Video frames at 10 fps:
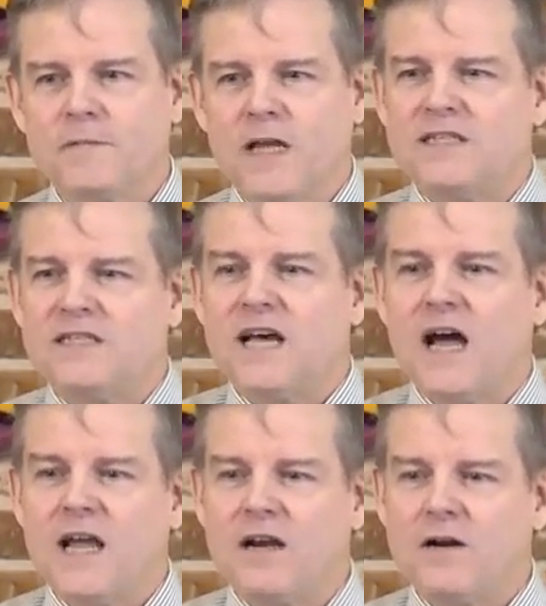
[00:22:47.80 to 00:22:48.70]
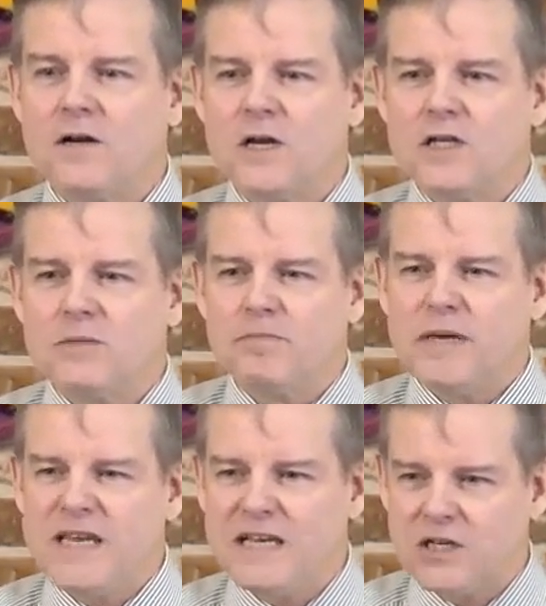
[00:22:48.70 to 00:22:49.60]
The desire to
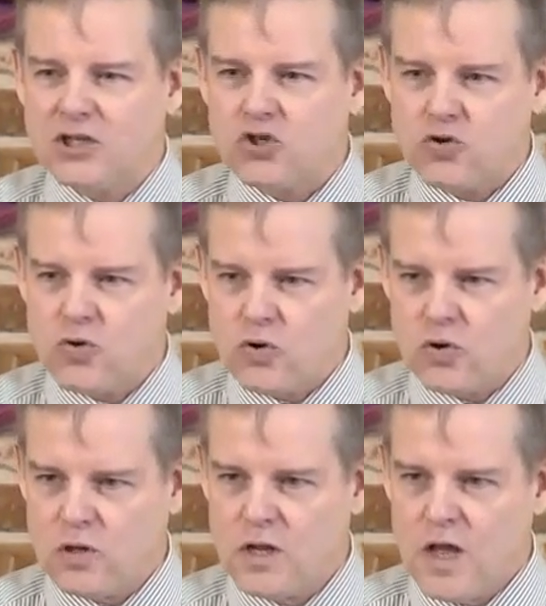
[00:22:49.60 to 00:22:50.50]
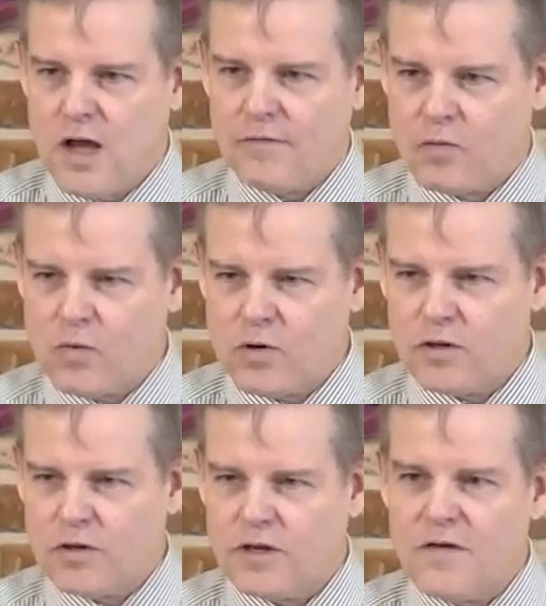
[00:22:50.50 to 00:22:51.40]
be in control of the
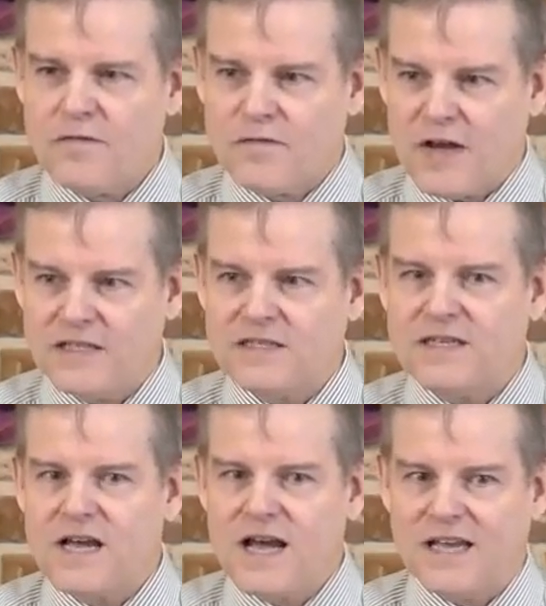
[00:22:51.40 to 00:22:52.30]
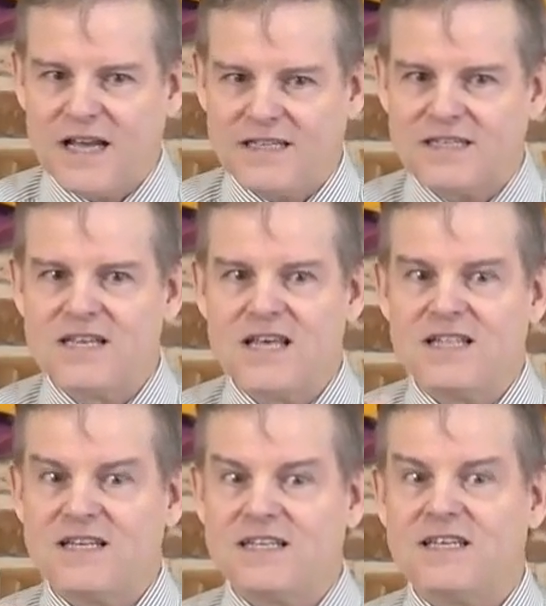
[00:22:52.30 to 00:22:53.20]
world fights against
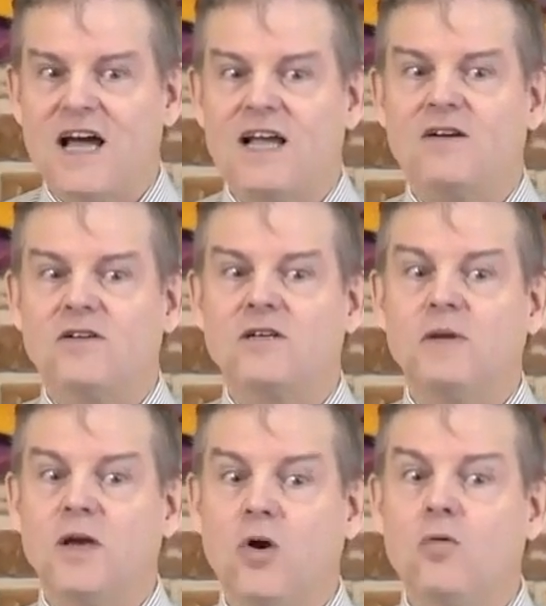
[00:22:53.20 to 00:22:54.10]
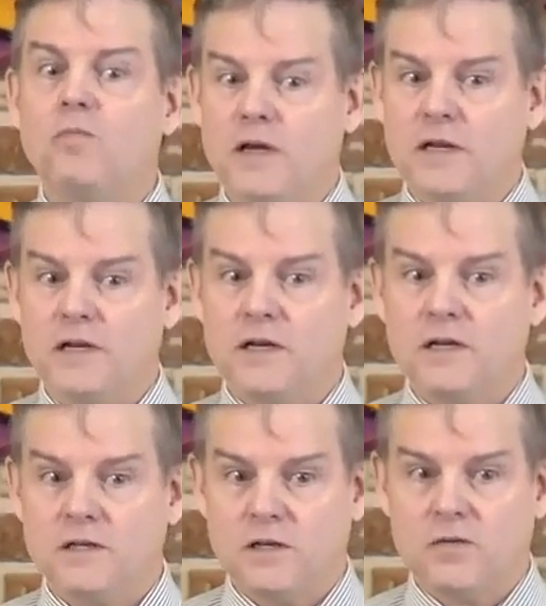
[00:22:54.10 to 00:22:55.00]
the desire to be open
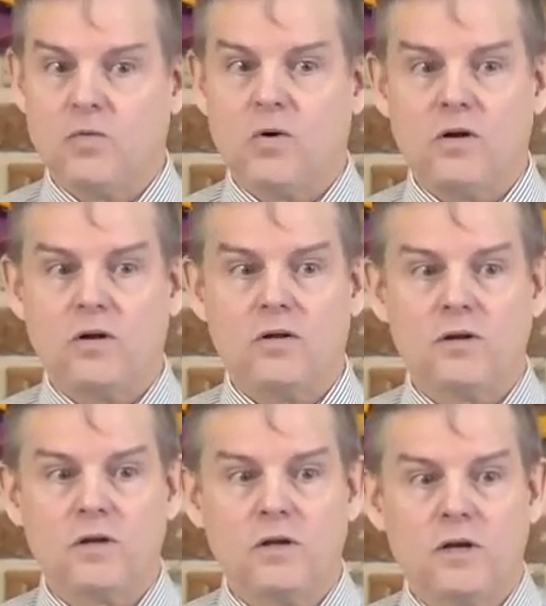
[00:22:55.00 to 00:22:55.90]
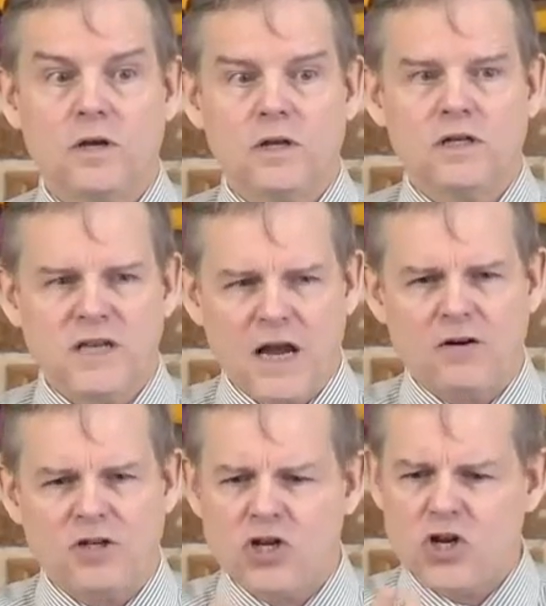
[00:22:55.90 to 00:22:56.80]
to the world, desire
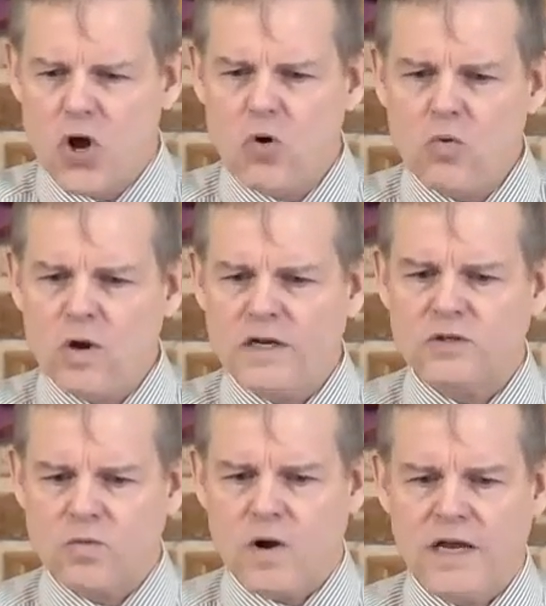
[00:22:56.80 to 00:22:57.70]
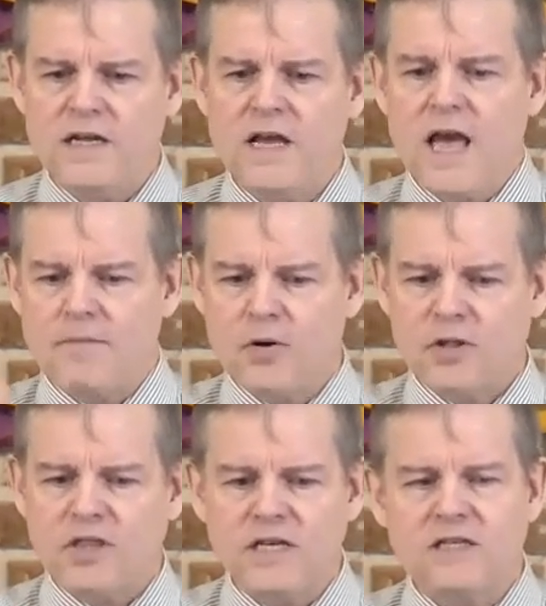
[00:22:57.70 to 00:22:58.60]
to know what is right and
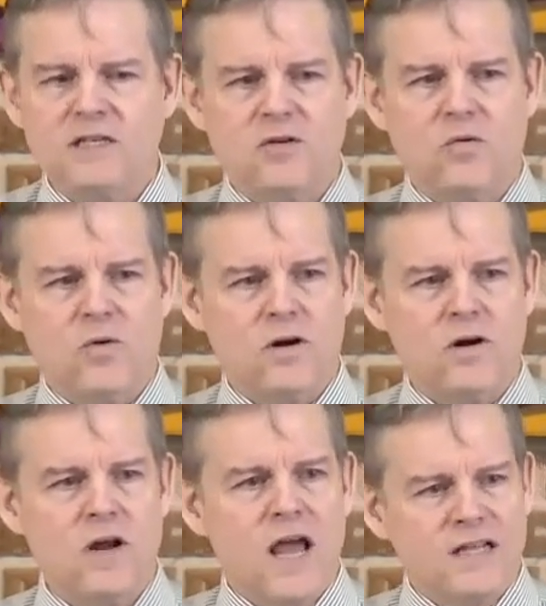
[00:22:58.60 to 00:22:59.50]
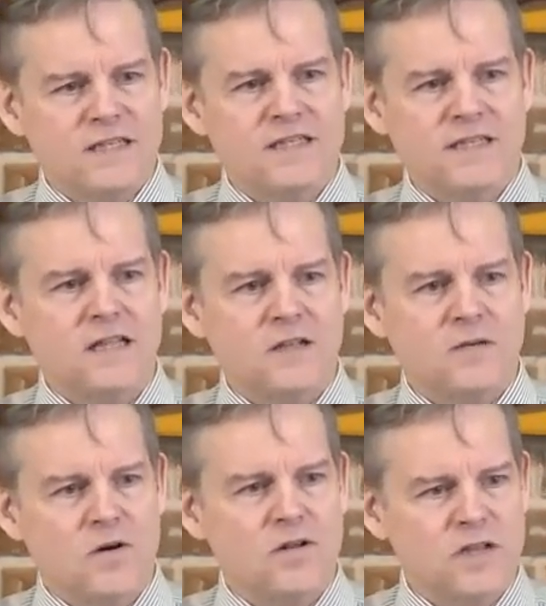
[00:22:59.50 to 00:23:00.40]
put things in order and set the
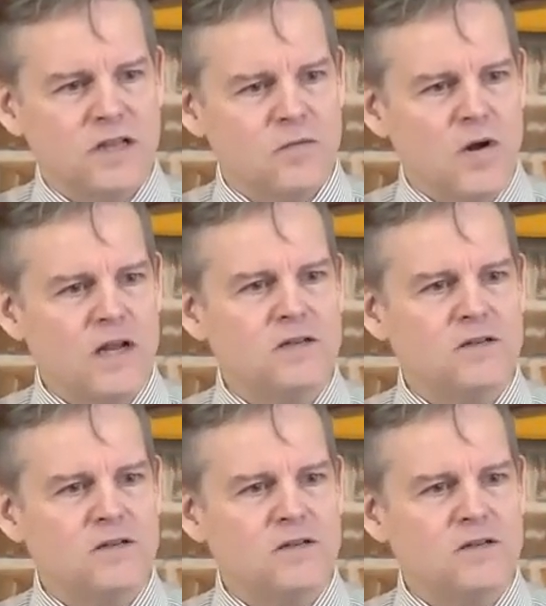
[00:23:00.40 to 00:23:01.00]
world in the right